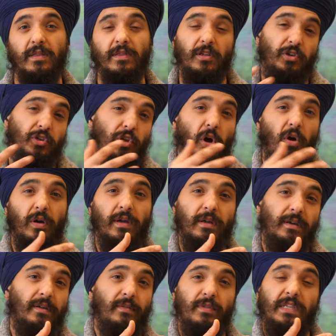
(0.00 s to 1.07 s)
The dog,
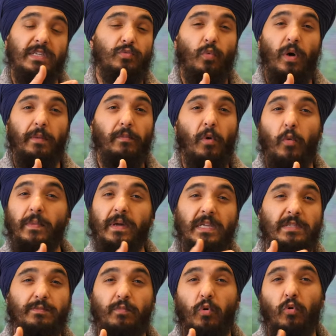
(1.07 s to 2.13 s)
this one moment
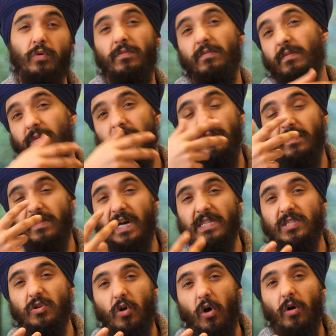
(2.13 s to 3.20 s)
is born,
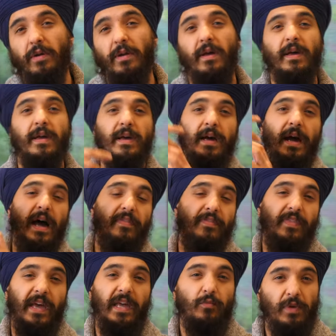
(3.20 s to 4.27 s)
that's gone.
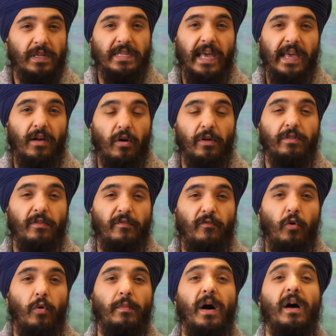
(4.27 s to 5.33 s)
And then we take on the
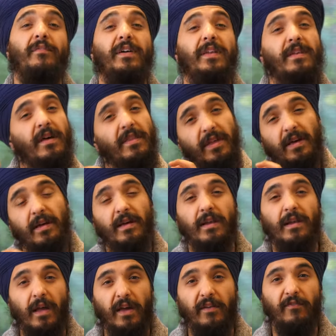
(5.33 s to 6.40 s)
form of another
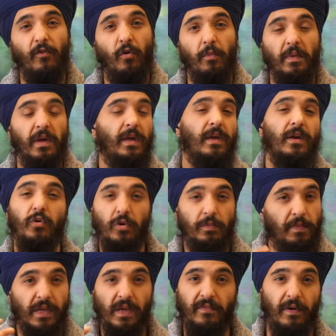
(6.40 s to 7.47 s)
life form. Could
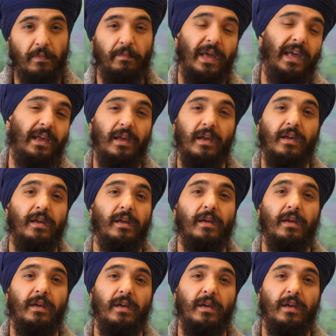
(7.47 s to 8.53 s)
be of a pig,
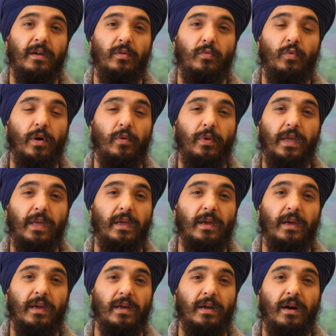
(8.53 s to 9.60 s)
where we
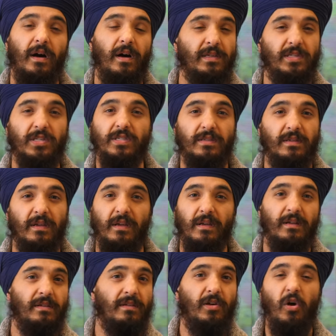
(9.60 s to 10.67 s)
are just
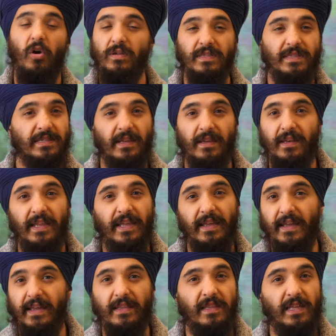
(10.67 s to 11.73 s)

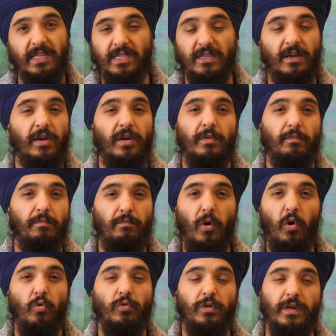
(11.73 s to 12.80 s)
constantly in this
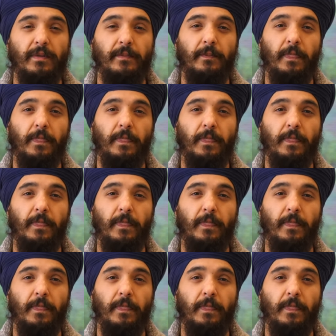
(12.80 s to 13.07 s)
mode